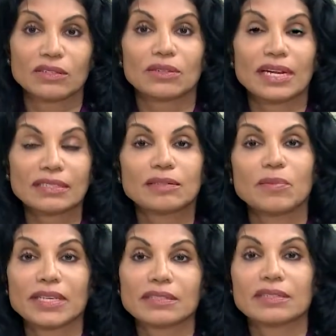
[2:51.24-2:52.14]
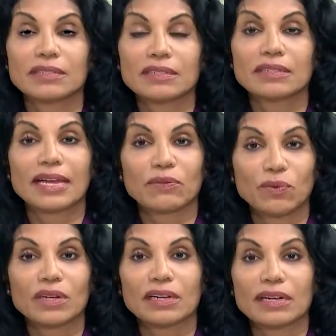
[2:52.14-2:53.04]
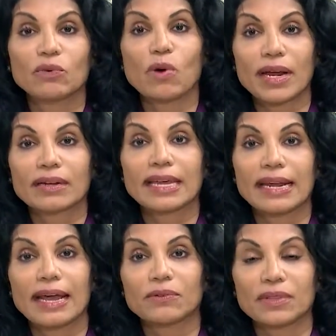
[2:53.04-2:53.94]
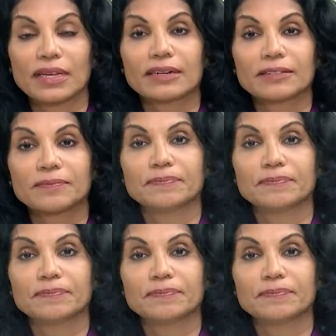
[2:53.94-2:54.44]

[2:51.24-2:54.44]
So that's the message that we really want to get out there.